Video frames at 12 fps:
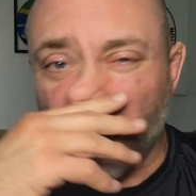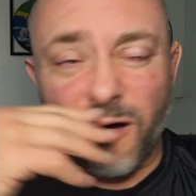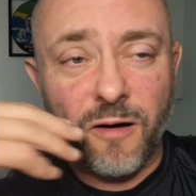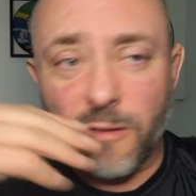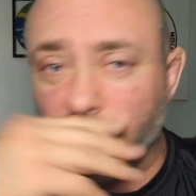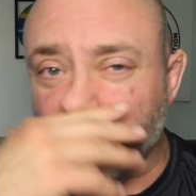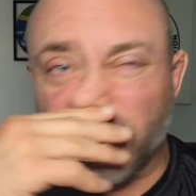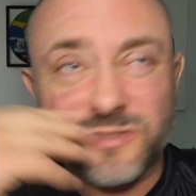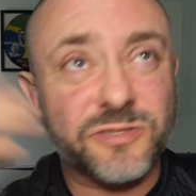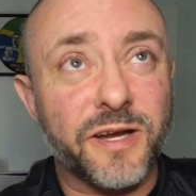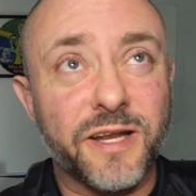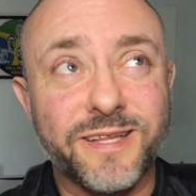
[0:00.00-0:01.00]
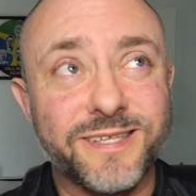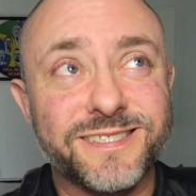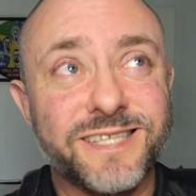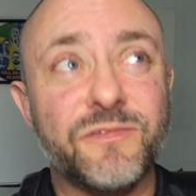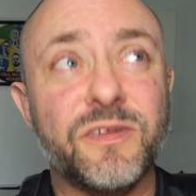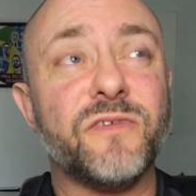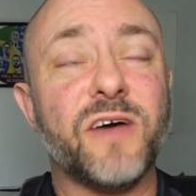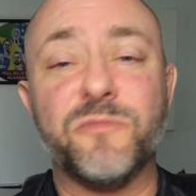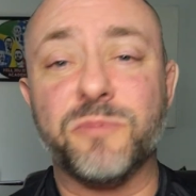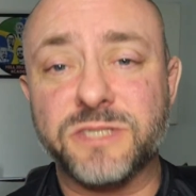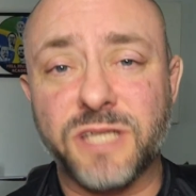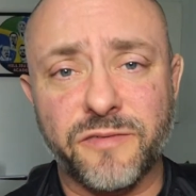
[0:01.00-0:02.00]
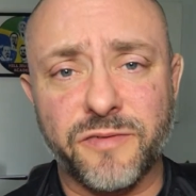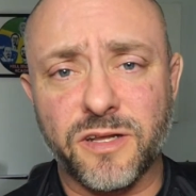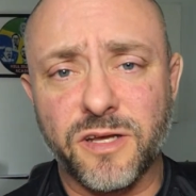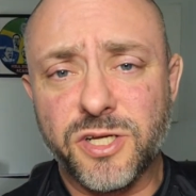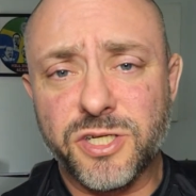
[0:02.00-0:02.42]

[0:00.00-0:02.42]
all of your training, 75% of it,